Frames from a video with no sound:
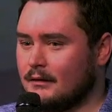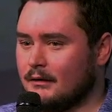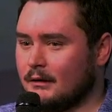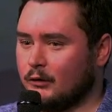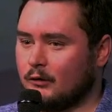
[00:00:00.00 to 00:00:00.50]

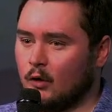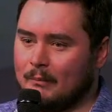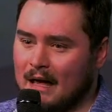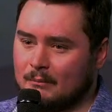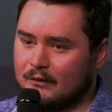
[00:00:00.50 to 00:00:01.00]
There's an old
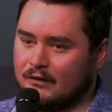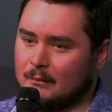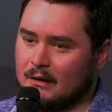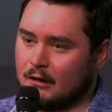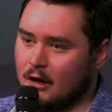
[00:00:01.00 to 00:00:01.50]
Baptist hymn
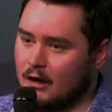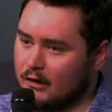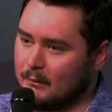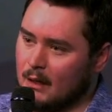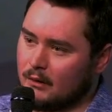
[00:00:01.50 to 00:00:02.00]
that the God of the
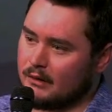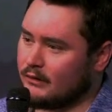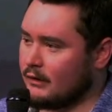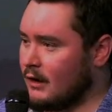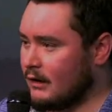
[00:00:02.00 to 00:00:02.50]
mountain is
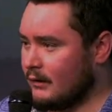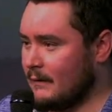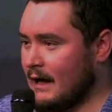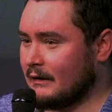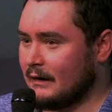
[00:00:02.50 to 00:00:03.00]
the God of the
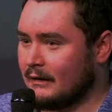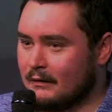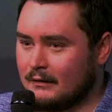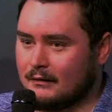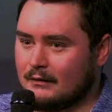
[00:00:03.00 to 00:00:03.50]
valley,
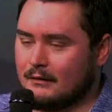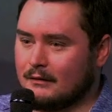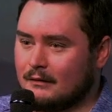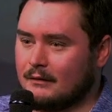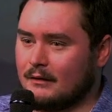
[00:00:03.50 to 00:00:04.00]

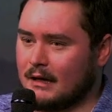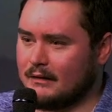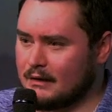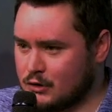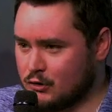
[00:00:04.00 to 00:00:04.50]
and
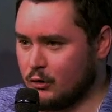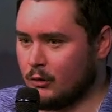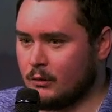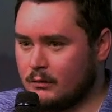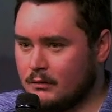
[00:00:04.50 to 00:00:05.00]
that's true.
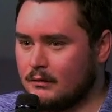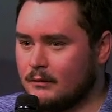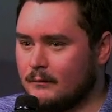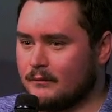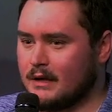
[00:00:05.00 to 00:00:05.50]

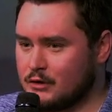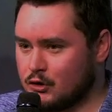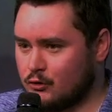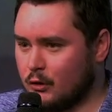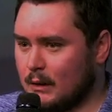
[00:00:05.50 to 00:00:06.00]
That's
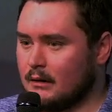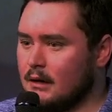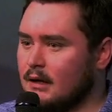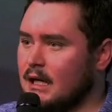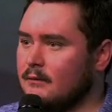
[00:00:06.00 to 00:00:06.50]
true. And
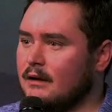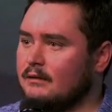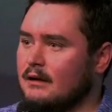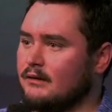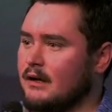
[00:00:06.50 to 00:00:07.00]
even in
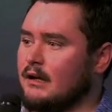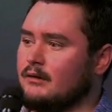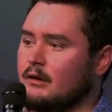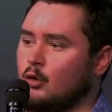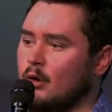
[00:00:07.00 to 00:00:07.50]
things like these
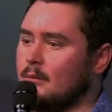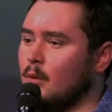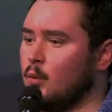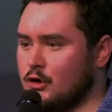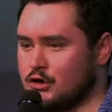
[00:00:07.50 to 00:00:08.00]
incredible
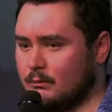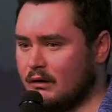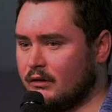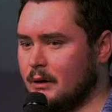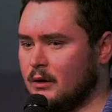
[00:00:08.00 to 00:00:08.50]
worship
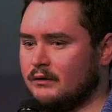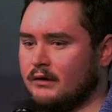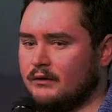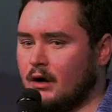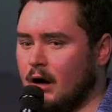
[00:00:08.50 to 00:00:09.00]

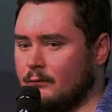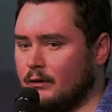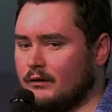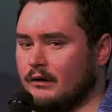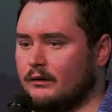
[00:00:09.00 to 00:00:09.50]
experiences,
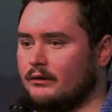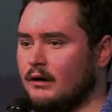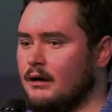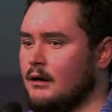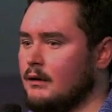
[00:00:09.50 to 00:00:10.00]
conferences,
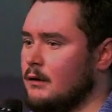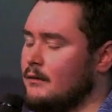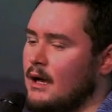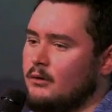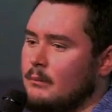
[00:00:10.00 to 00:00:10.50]
you've
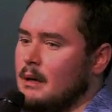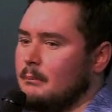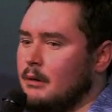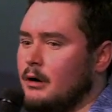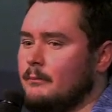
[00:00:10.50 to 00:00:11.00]
got to
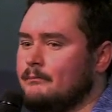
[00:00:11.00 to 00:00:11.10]
remember